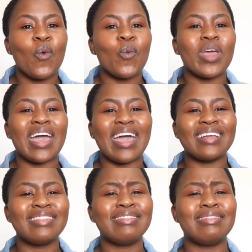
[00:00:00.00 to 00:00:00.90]
We are
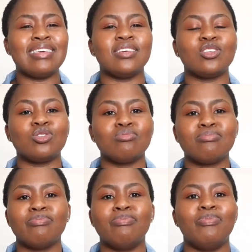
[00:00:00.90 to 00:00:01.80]
at these
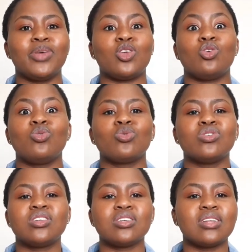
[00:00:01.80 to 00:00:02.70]

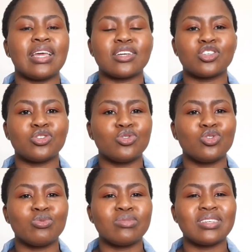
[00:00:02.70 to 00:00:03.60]
huge lecture
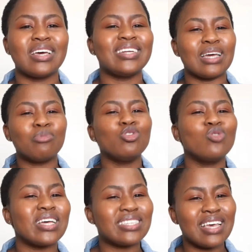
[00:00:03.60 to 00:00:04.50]
rooms. W
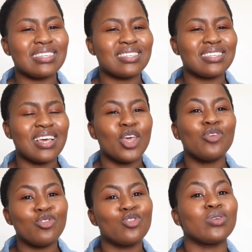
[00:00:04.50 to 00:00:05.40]
S S,
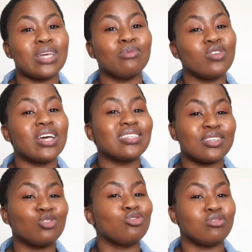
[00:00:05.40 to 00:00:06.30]
if you know W S
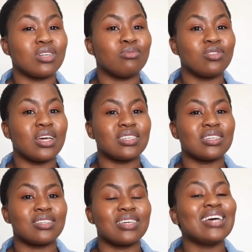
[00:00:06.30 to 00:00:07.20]
S, you know W S
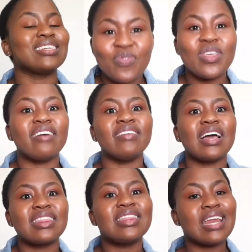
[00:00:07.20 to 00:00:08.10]
S. You have
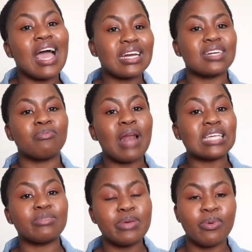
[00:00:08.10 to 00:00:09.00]
like three hundred
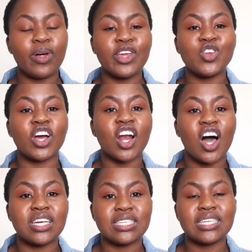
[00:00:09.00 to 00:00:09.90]
plus people in your
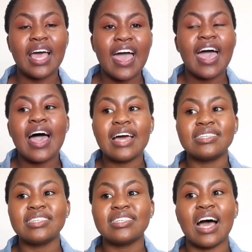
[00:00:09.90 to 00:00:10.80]
class,
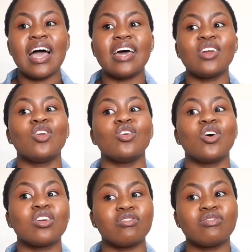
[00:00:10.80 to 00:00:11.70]
and I had a
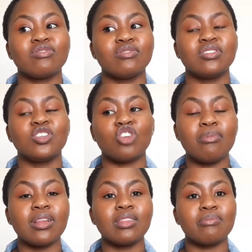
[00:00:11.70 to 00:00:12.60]
lot of
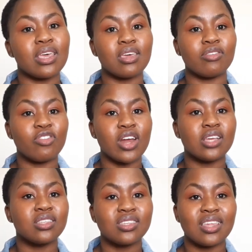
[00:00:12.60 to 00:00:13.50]
trouble making
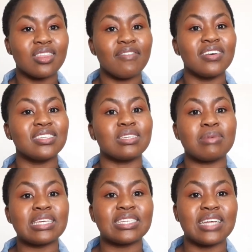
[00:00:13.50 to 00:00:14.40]
friends in the first
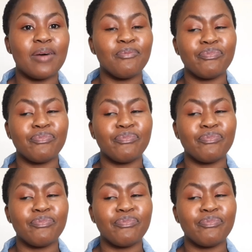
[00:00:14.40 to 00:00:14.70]
semester.